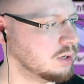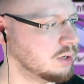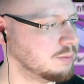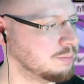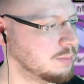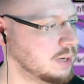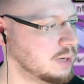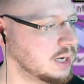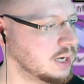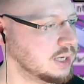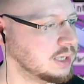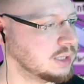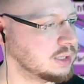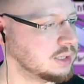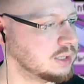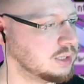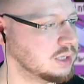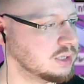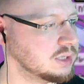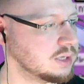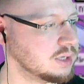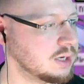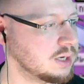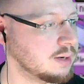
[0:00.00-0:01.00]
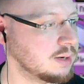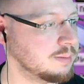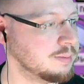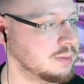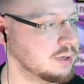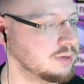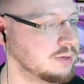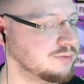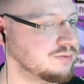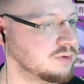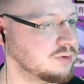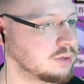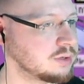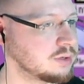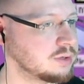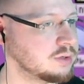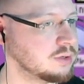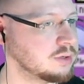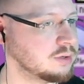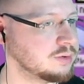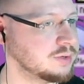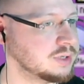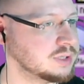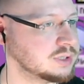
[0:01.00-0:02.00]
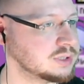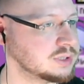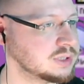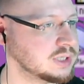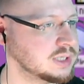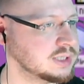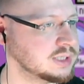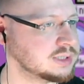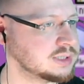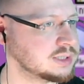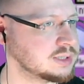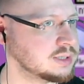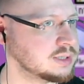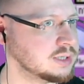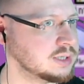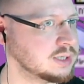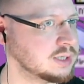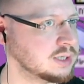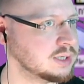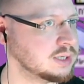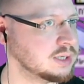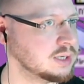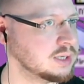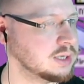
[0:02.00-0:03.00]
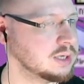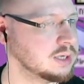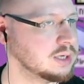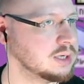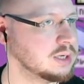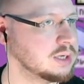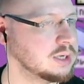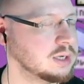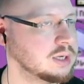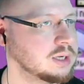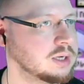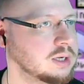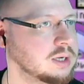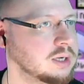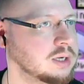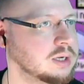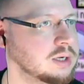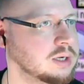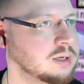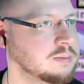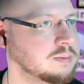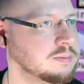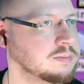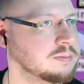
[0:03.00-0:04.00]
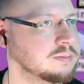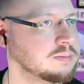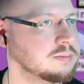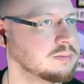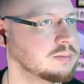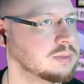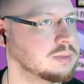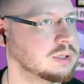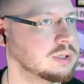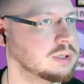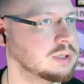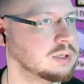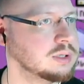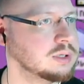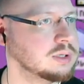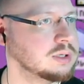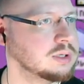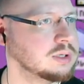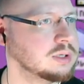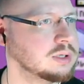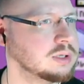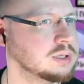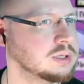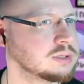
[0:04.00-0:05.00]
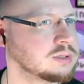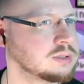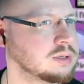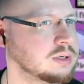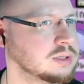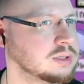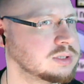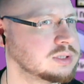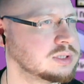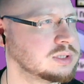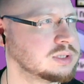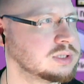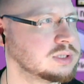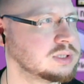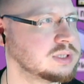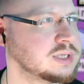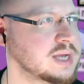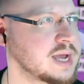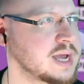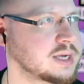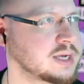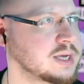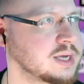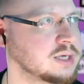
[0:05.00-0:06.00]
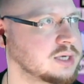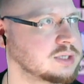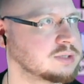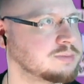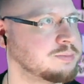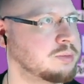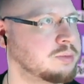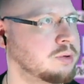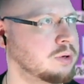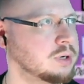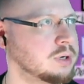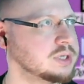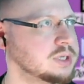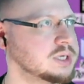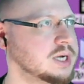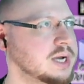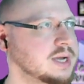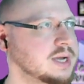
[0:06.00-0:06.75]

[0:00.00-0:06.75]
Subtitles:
my GitHub, if you're curious. It's the it's called Stack Export, I